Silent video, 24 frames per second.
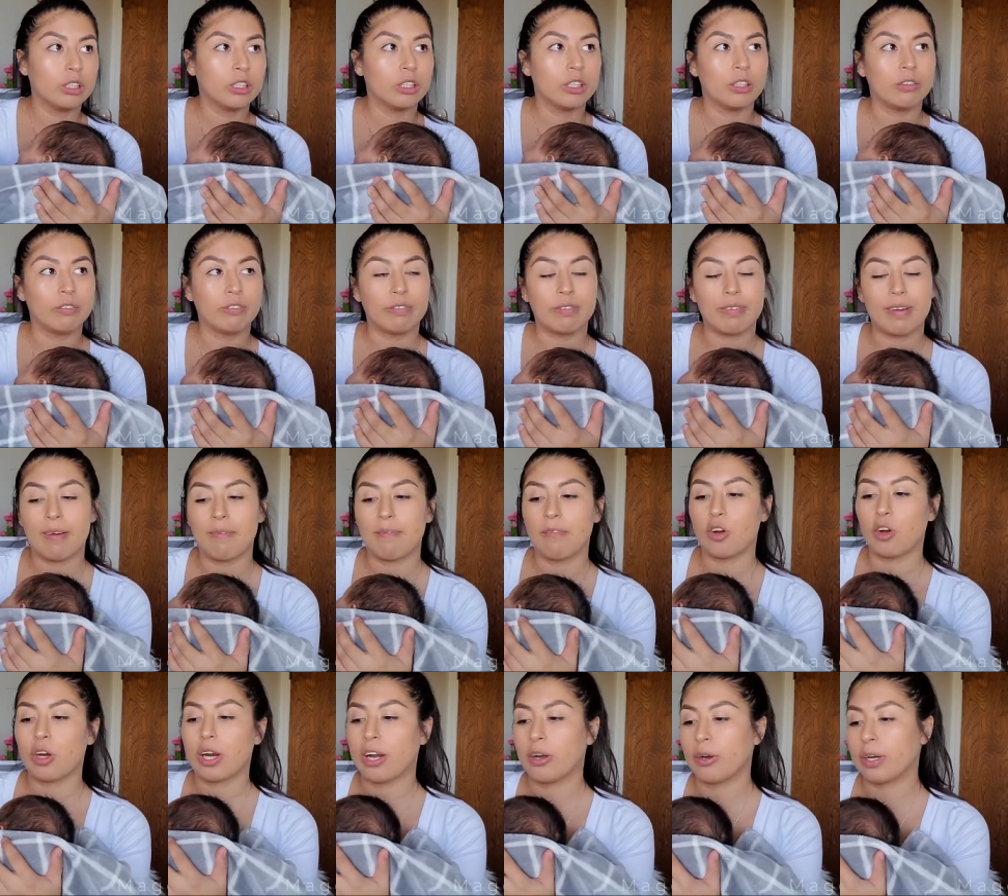of
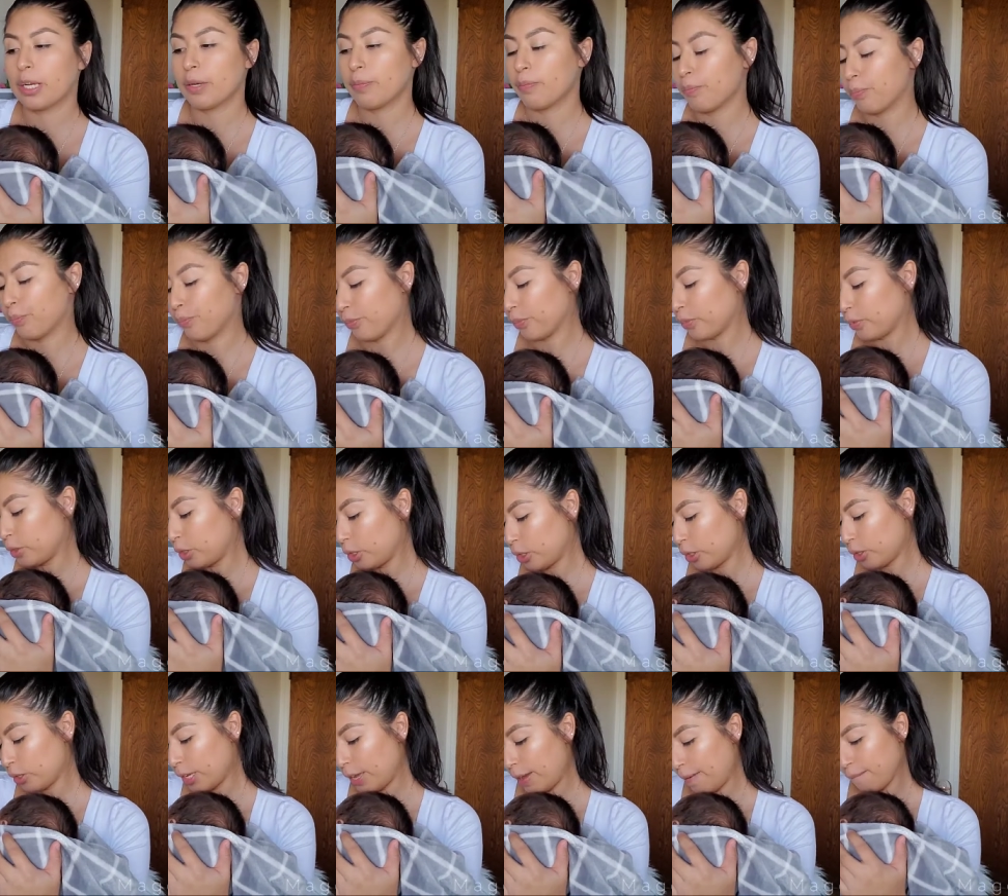February.
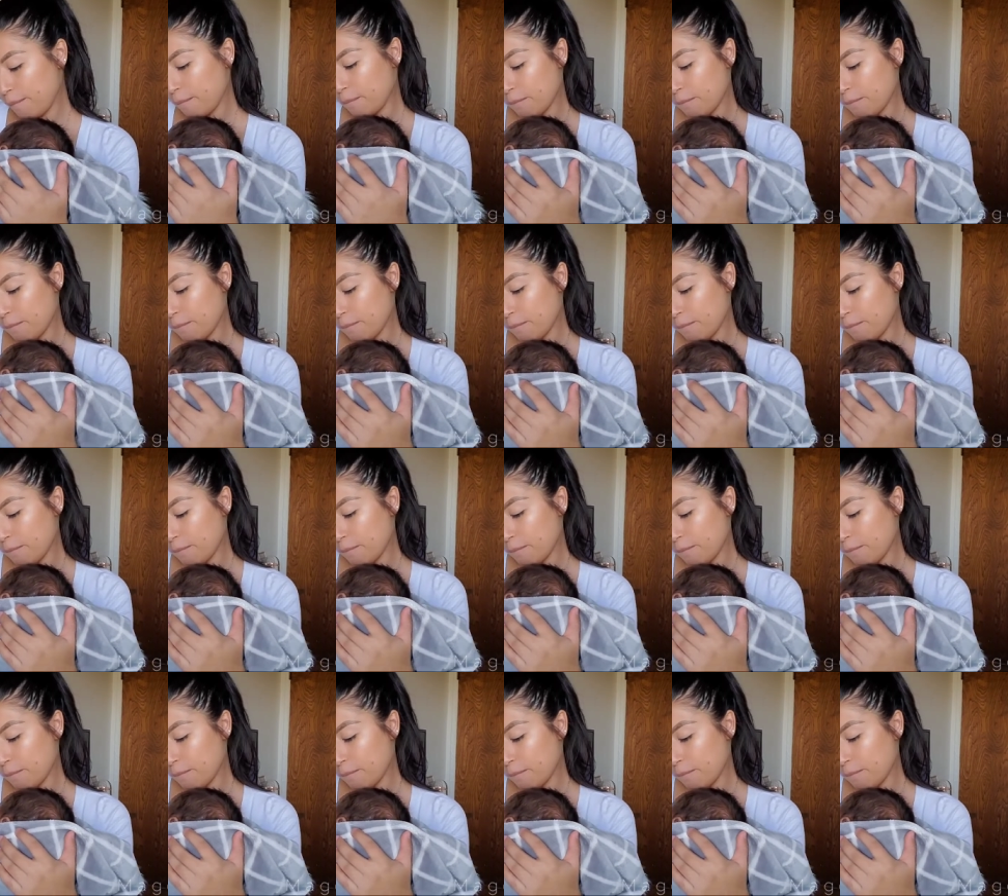So yeah.